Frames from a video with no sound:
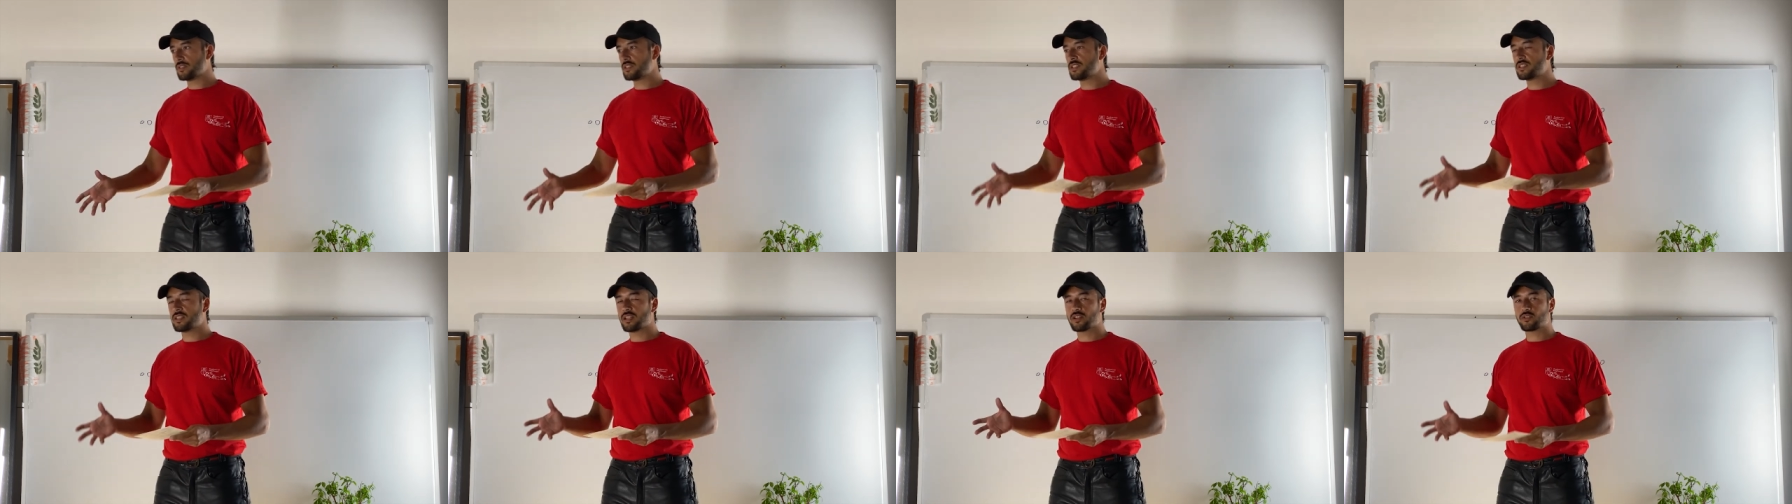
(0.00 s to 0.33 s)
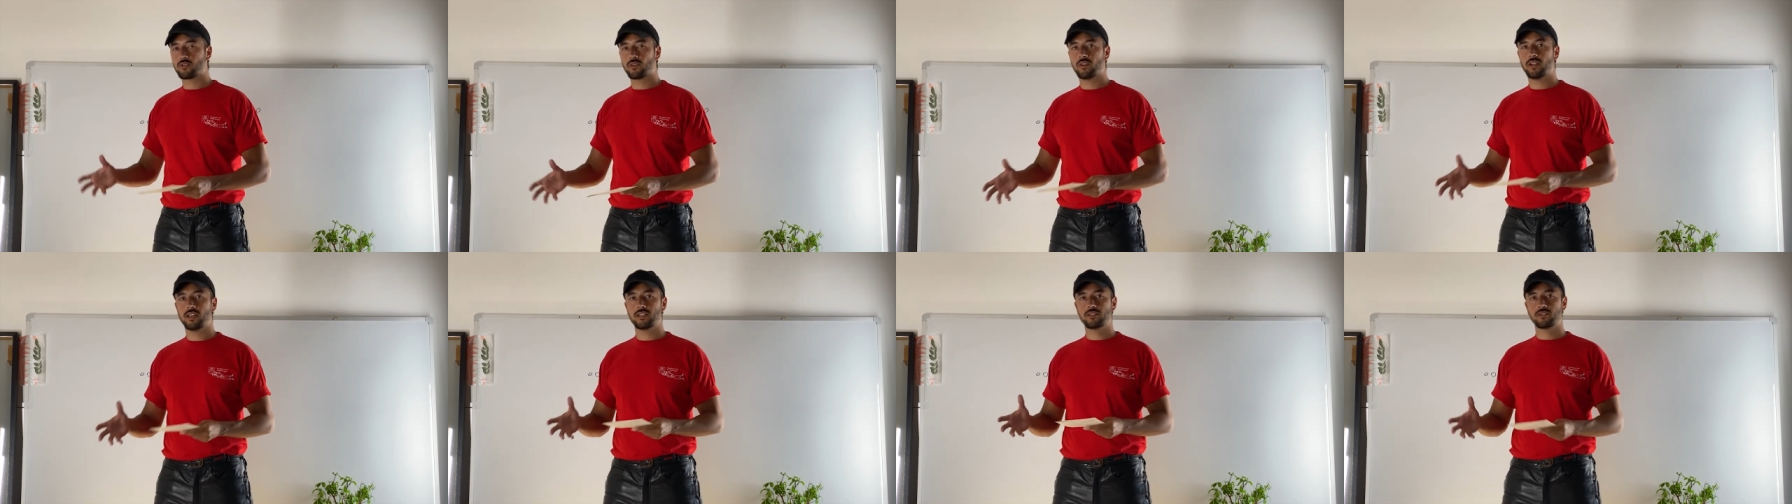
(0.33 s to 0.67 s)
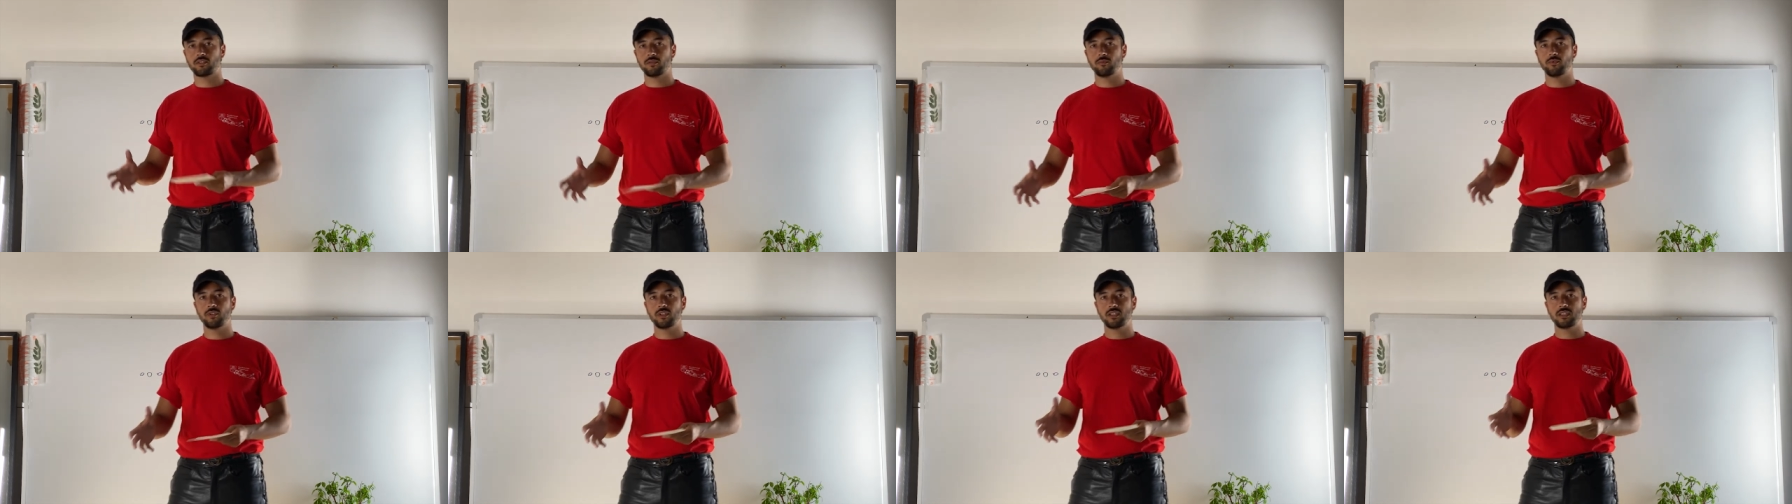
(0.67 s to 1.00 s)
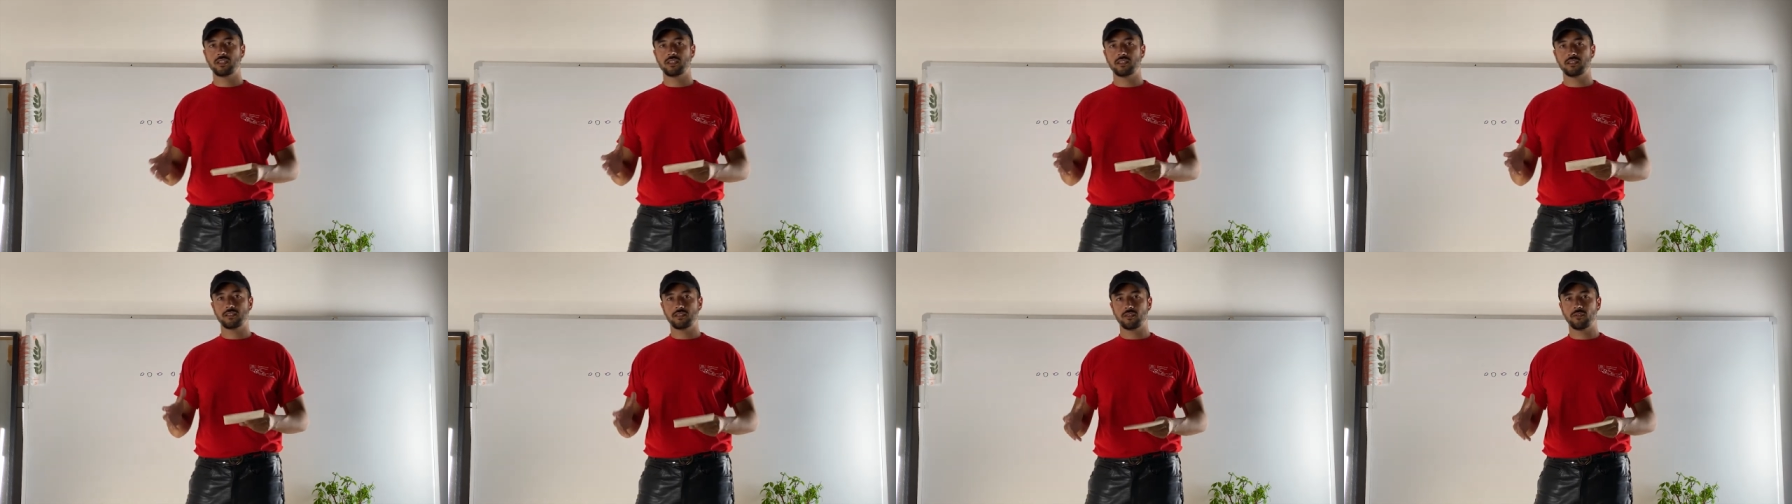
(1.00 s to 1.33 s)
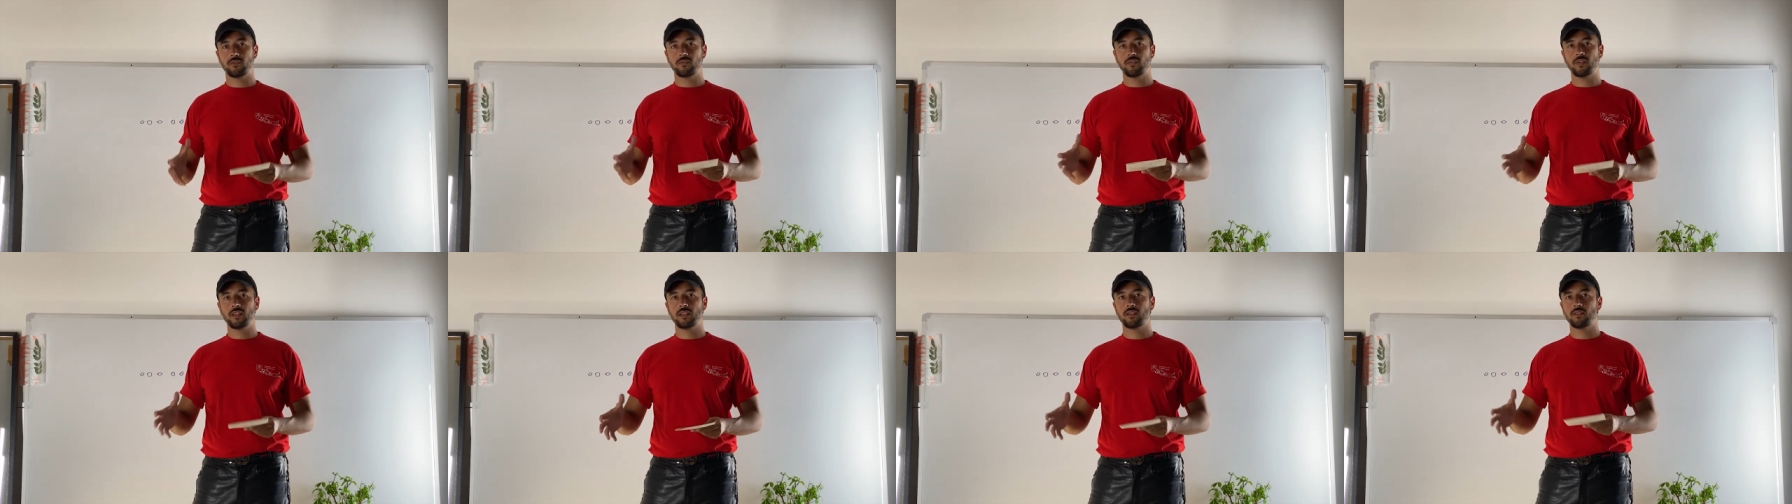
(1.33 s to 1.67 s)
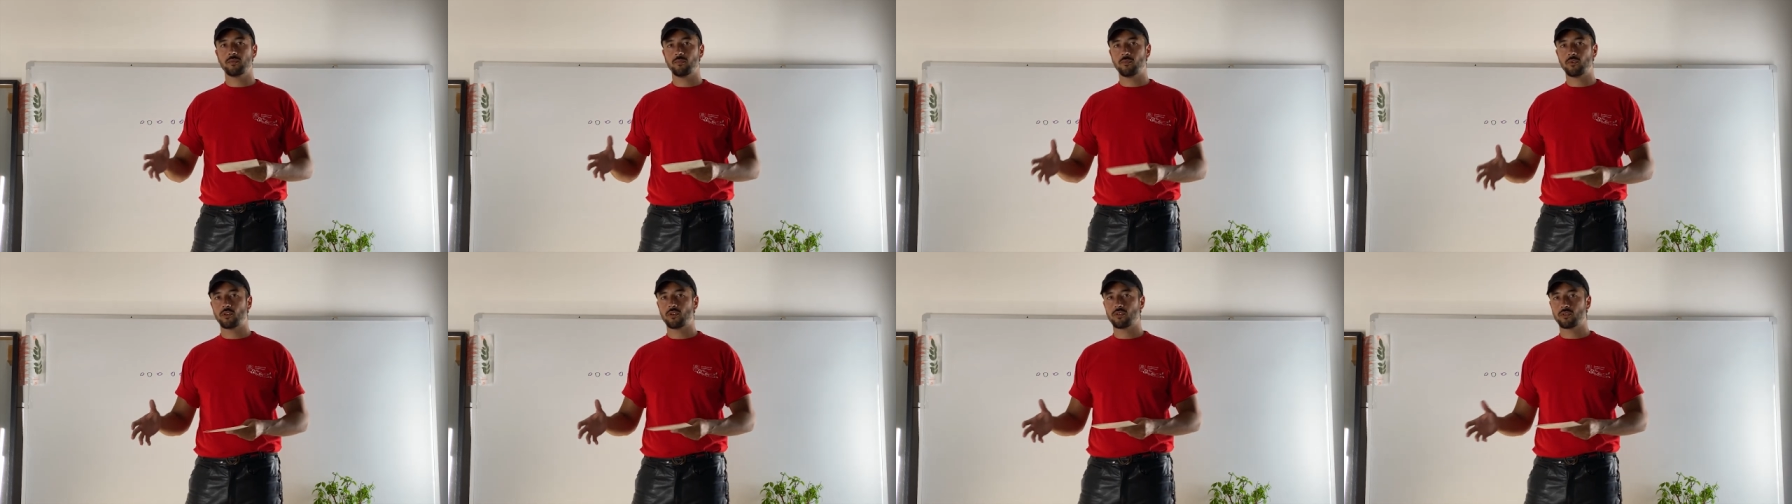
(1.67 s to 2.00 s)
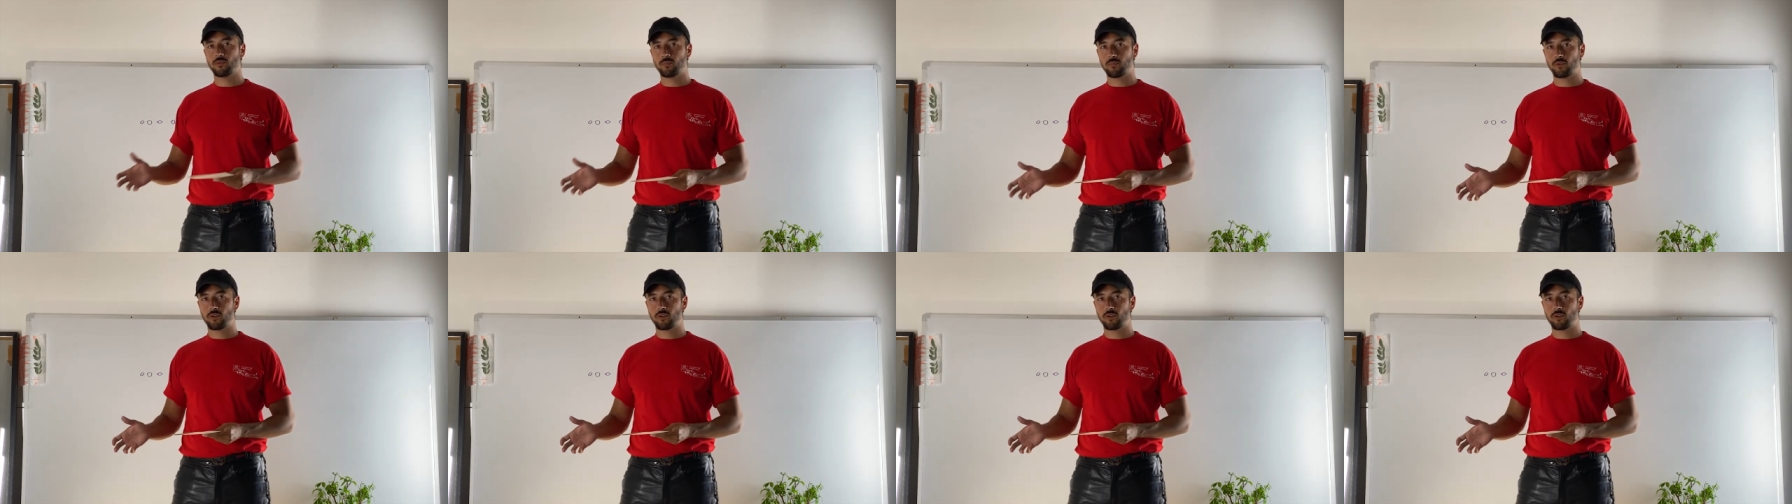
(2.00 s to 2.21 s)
decentralized communities fit more the